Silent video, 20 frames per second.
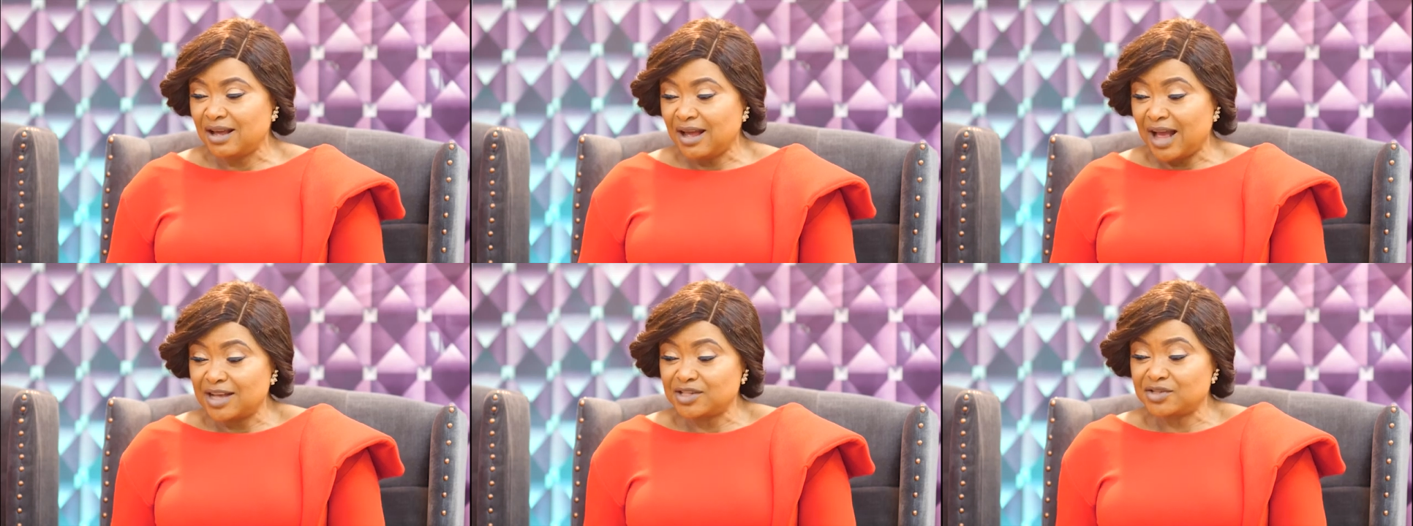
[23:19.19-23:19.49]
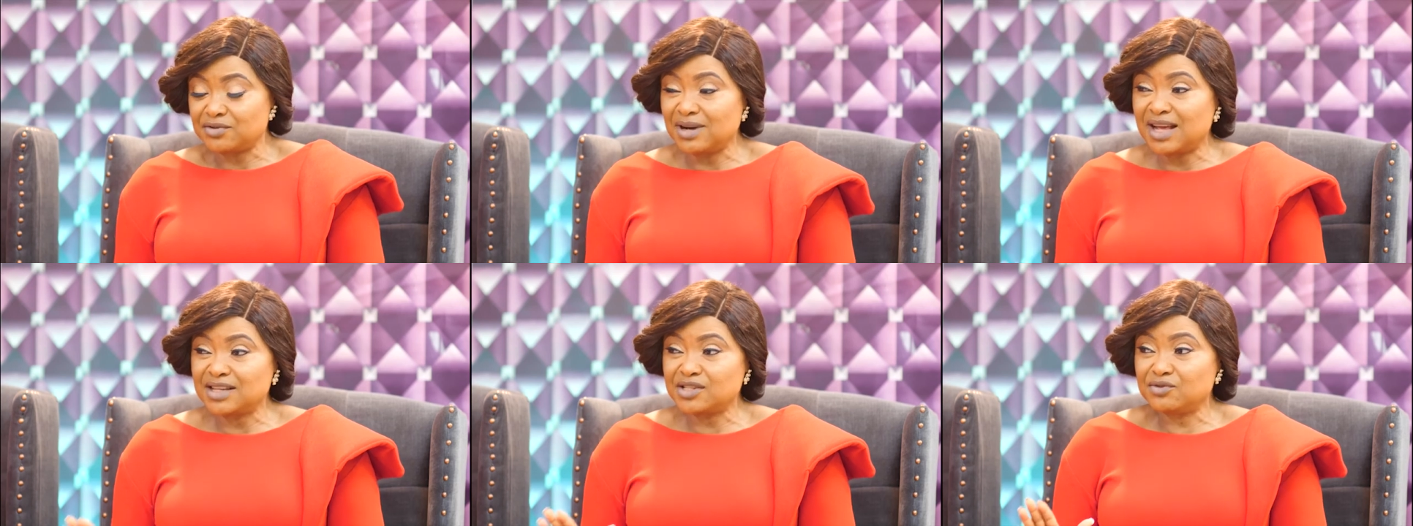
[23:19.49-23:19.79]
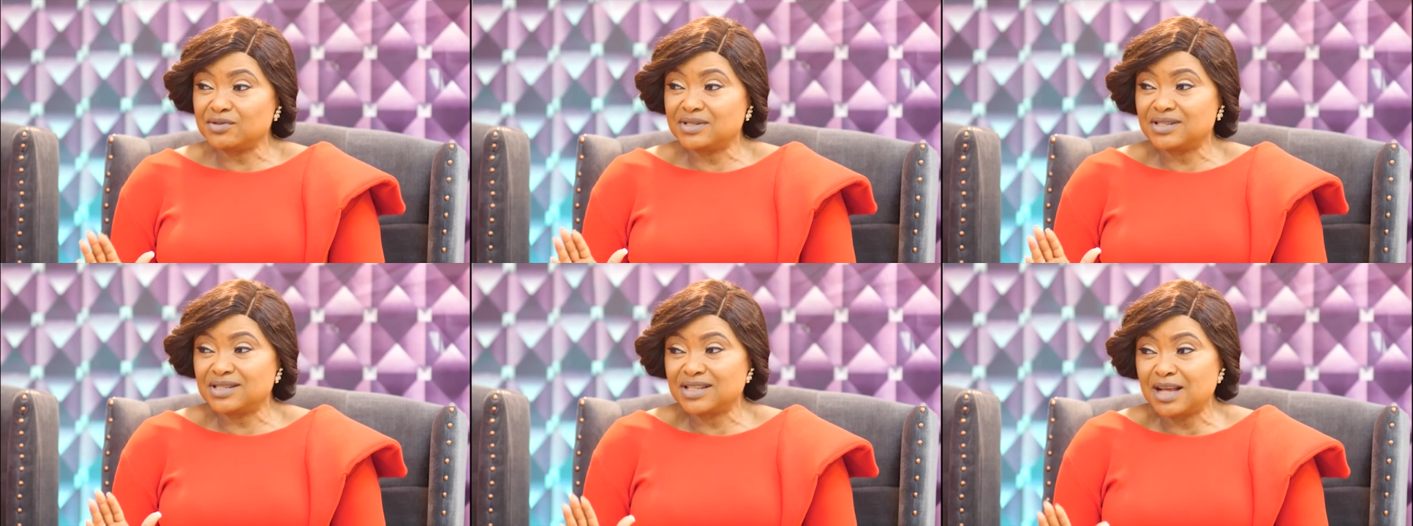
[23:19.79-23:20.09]
As soon as
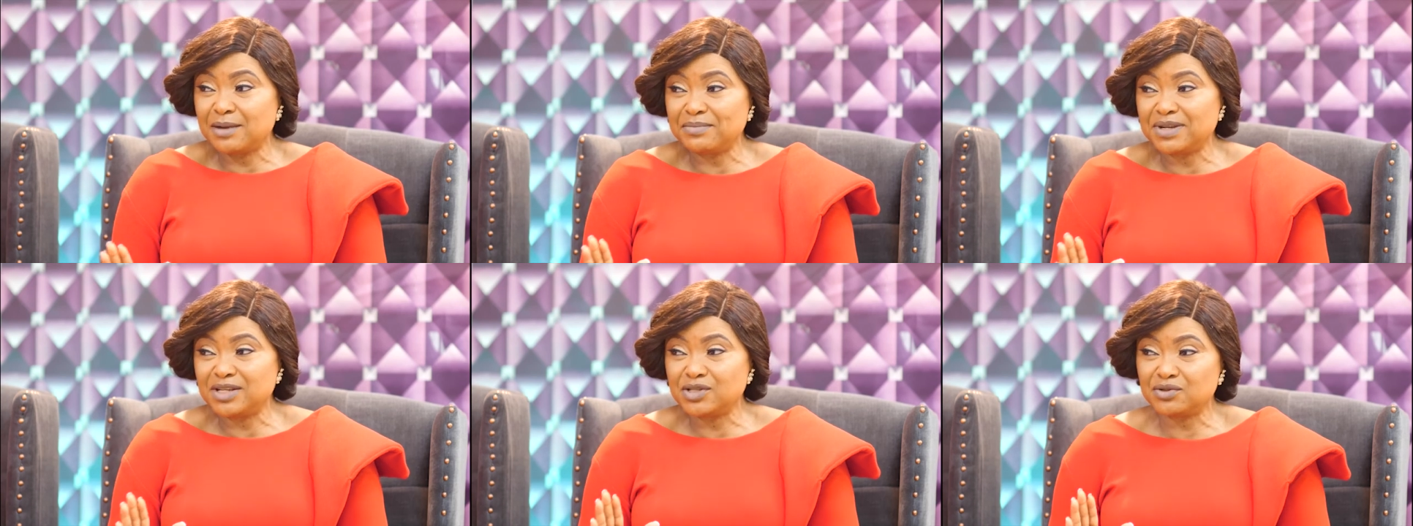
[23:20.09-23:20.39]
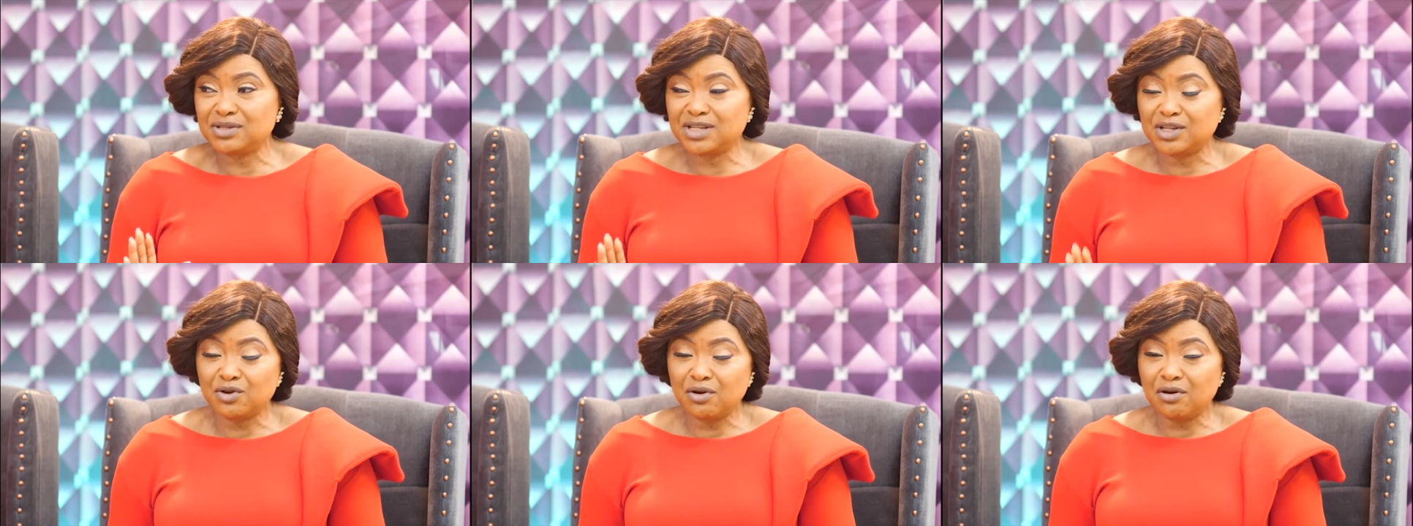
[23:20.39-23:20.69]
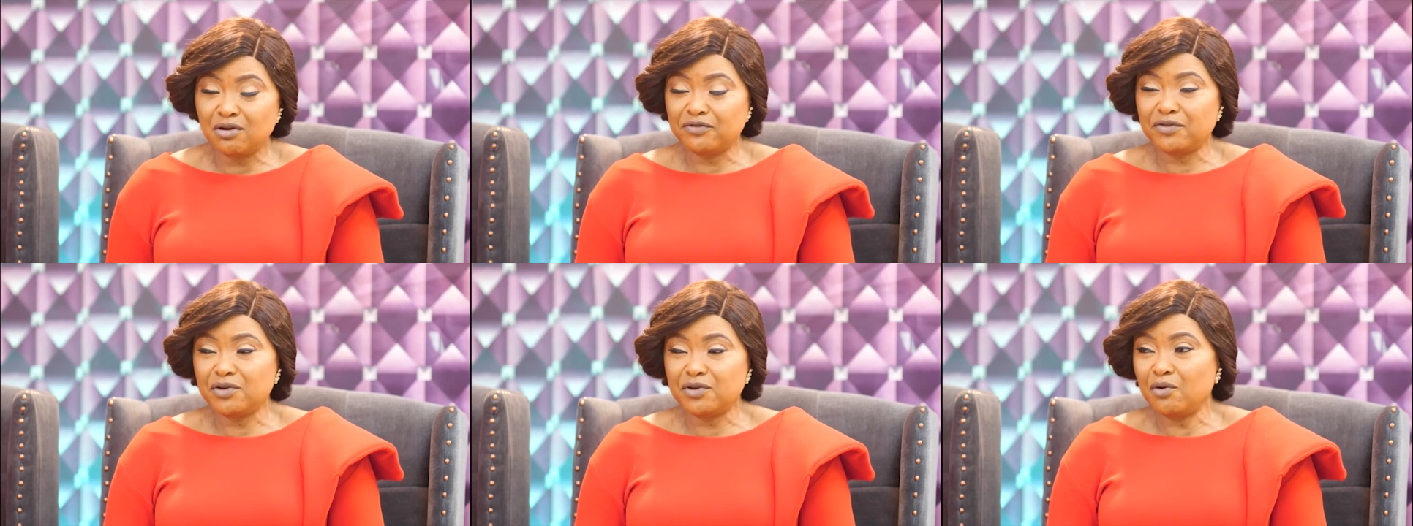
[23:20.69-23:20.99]
you step into the
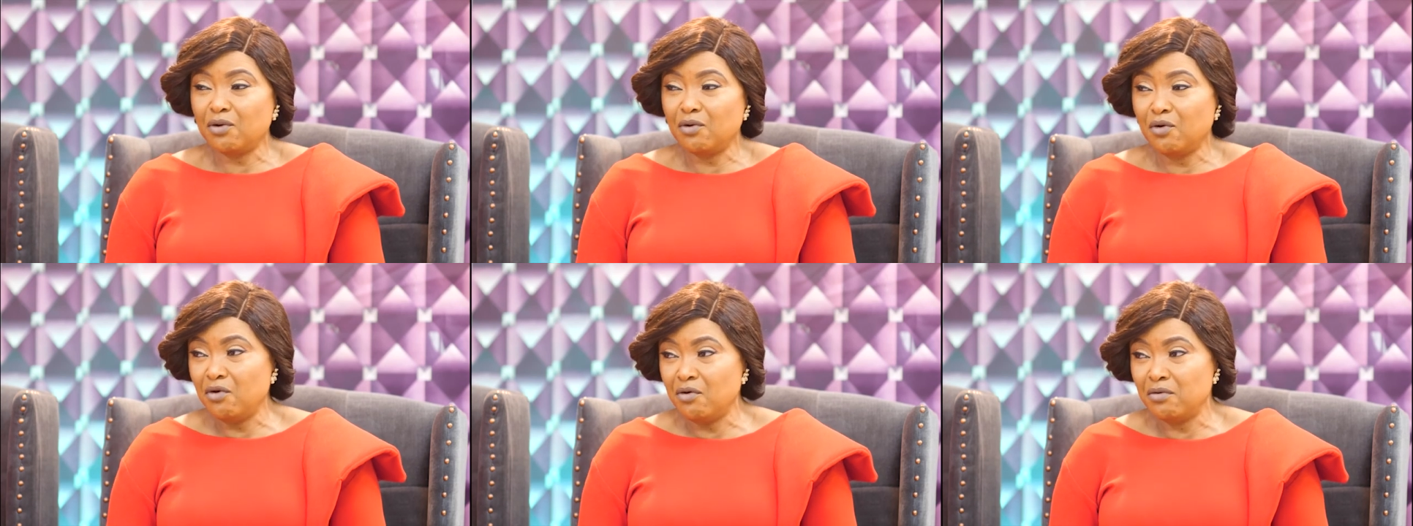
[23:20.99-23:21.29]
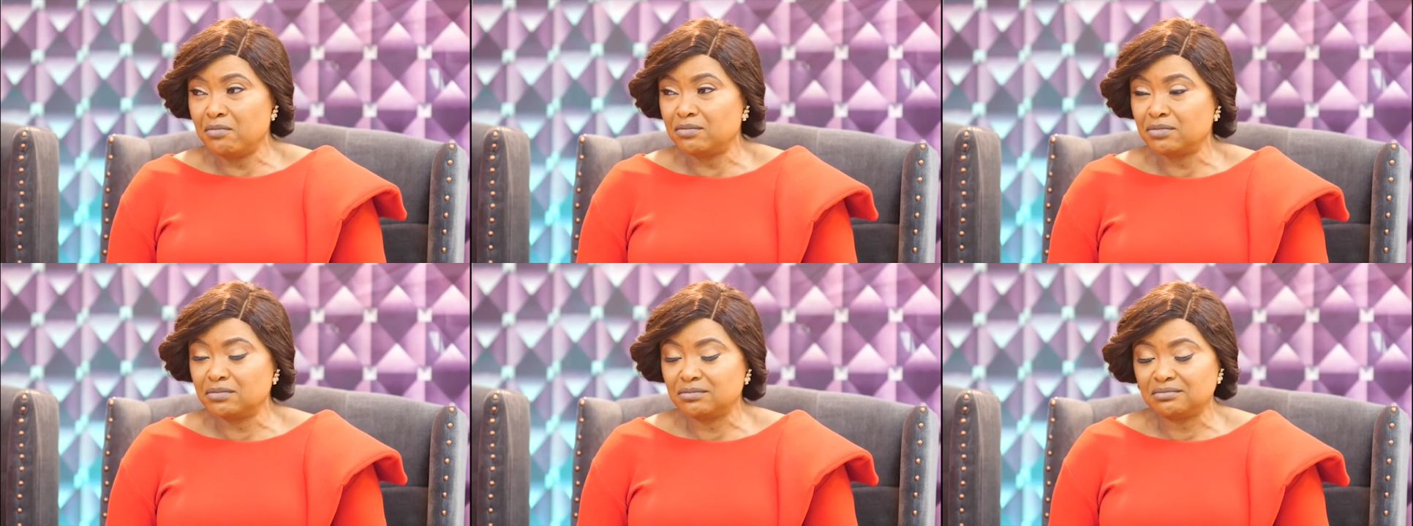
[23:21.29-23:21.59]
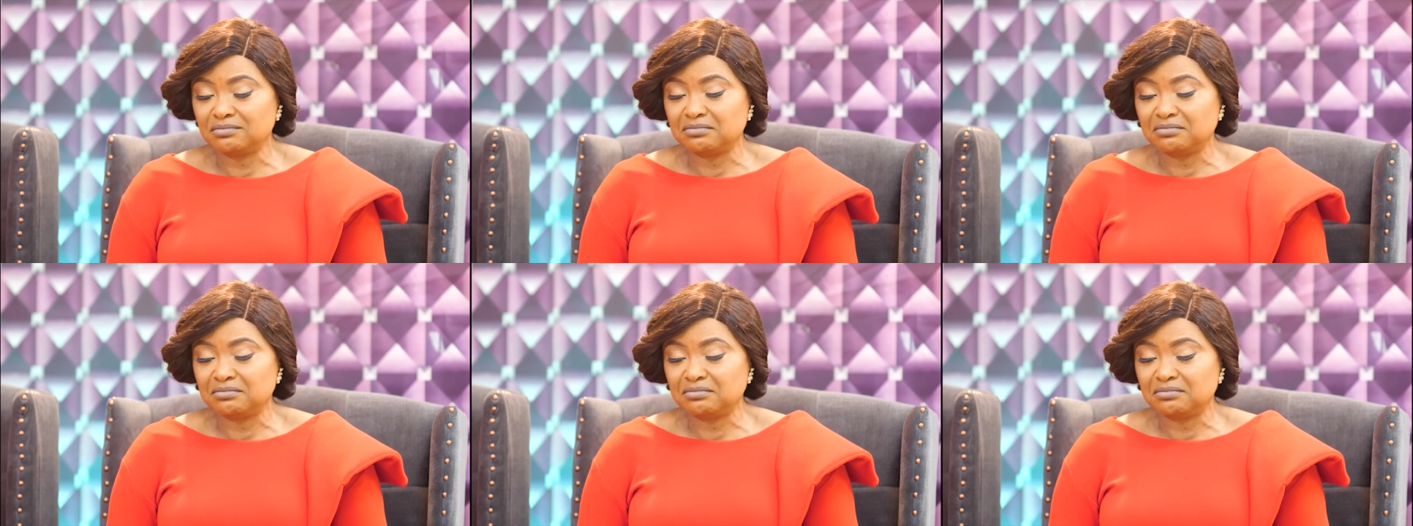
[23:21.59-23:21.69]
door of your home,